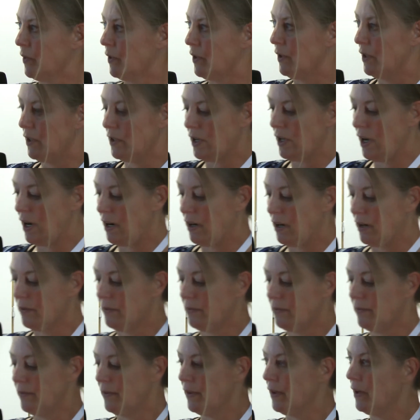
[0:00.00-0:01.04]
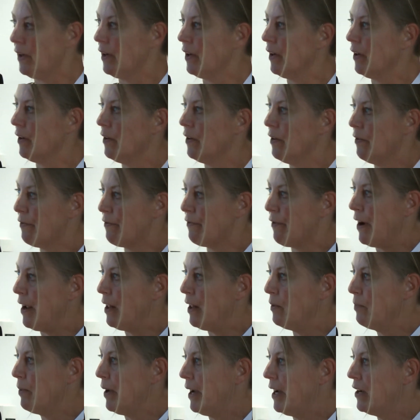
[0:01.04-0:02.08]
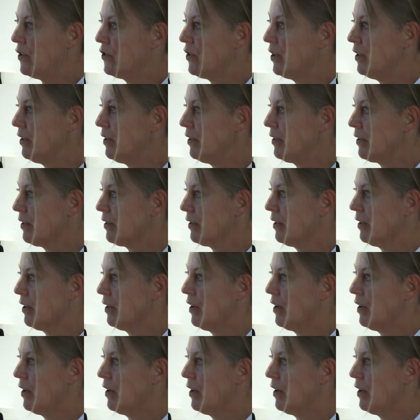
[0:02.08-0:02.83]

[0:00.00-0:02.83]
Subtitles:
These are frail patients,